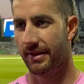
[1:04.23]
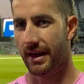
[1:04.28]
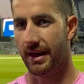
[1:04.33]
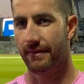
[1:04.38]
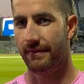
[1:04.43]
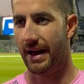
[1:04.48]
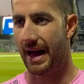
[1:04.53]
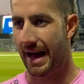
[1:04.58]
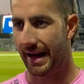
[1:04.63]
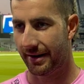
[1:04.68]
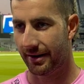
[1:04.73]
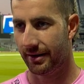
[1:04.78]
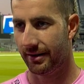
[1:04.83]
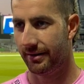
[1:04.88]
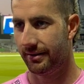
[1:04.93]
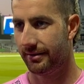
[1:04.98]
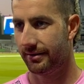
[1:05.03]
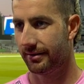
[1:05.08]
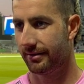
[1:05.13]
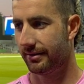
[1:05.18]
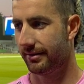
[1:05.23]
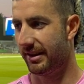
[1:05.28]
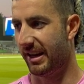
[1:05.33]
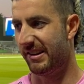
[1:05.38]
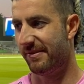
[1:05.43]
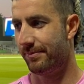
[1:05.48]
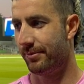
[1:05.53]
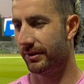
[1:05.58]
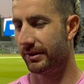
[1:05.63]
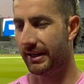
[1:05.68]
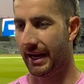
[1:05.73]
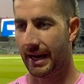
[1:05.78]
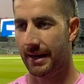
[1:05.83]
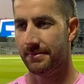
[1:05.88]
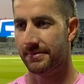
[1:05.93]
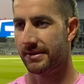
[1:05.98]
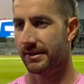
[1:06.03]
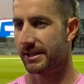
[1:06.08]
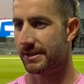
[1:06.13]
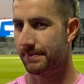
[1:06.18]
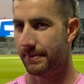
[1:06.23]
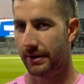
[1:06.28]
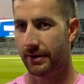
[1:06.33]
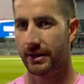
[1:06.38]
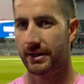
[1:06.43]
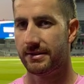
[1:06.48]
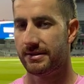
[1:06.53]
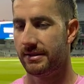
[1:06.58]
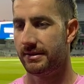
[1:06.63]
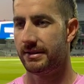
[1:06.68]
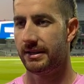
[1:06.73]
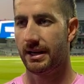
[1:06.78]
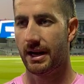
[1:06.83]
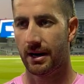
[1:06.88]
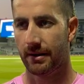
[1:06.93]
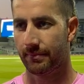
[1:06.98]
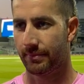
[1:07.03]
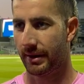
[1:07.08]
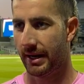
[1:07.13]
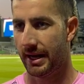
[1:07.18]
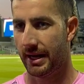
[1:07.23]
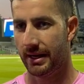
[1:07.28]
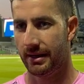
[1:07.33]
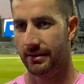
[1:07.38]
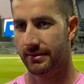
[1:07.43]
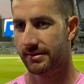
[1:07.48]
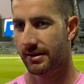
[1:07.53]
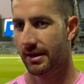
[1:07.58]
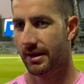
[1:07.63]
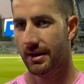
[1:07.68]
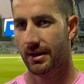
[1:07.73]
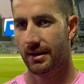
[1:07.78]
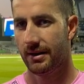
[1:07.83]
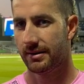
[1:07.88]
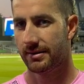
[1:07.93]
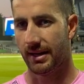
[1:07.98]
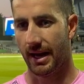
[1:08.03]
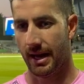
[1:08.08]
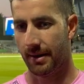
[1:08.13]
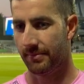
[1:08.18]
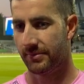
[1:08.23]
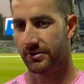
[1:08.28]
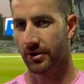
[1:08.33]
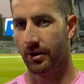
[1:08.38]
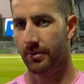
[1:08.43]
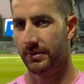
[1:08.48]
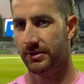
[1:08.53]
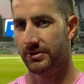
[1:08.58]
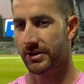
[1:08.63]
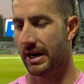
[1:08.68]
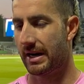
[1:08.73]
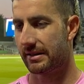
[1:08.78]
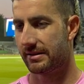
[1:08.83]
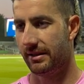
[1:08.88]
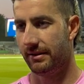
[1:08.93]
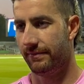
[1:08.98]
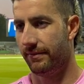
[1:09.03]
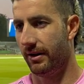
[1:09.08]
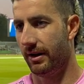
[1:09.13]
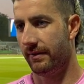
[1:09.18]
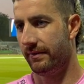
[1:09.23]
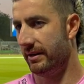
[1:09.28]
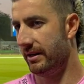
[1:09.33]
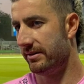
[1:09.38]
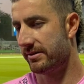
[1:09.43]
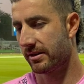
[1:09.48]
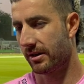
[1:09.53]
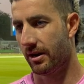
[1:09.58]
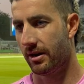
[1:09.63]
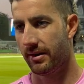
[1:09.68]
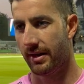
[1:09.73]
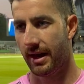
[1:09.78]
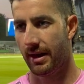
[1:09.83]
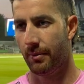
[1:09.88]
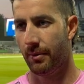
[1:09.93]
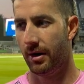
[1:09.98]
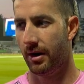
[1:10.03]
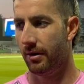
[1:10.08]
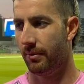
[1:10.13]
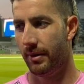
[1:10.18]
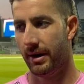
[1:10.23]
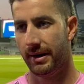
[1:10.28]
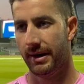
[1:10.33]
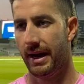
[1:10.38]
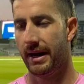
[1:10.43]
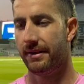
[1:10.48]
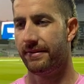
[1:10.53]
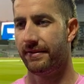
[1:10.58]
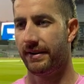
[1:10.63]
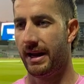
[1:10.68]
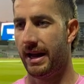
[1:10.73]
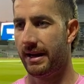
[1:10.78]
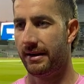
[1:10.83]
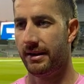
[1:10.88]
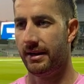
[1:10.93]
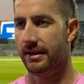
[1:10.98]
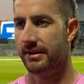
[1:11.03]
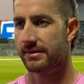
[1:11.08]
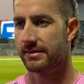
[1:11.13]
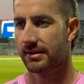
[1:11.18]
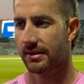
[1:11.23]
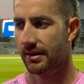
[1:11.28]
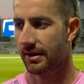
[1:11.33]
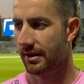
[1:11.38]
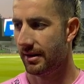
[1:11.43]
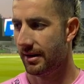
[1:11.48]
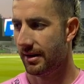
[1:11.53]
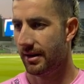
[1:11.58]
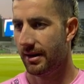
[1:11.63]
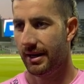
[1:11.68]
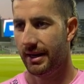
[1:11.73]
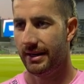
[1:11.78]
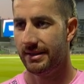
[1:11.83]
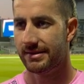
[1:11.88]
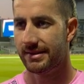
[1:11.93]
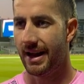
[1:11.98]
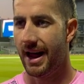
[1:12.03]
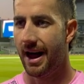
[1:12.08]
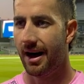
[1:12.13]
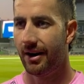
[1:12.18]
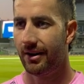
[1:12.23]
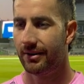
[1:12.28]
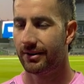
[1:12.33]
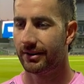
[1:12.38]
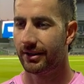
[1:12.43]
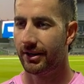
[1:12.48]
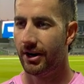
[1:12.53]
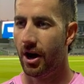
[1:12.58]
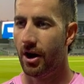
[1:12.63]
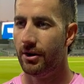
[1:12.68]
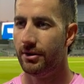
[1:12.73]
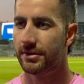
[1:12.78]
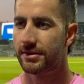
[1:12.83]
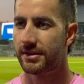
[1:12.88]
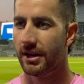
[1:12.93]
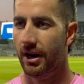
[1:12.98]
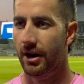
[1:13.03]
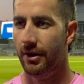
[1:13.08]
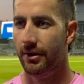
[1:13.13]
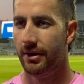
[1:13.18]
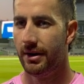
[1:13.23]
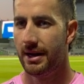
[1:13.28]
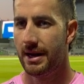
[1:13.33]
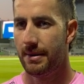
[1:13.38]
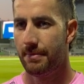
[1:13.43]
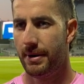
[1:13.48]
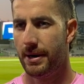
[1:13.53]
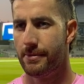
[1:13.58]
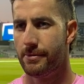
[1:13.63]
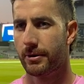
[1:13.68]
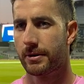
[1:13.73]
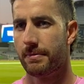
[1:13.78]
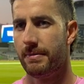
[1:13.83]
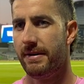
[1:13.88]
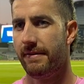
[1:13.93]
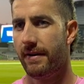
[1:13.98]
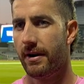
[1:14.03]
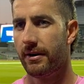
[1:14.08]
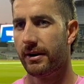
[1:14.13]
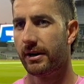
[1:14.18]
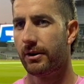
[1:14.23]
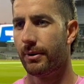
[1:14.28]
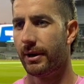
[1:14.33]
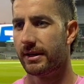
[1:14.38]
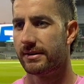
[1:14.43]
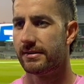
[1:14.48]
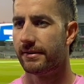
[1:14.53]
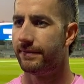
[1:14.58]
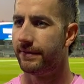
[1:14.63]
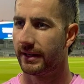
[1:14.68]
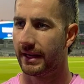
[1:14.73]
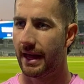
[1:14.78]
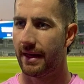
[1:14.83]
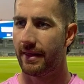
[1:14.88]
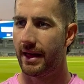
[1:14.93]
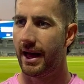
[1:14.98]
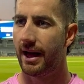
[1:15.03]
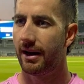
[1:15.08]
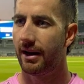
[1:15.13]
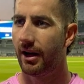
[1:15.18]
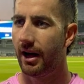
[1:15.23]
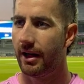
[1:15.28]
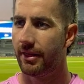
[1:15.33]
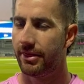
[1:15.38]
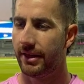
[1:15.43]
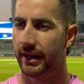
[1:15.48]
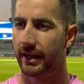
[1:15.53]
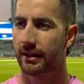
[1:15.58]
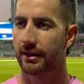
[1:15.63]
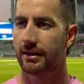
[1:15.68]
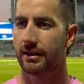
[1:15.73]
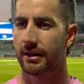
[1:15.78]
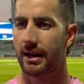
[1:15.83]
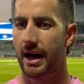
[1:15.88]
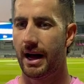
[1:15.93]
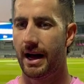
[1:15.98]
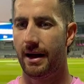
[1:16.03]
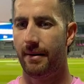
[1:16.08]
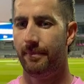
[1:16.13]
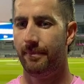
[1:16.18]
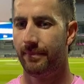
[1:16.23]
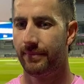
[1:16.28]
they've added, they've put games experience into young players. Sam, Tom, and Jaxi five years ago, they were where Nate Fernandes is now, you know. So people can be very quick to forget that, I think. Um,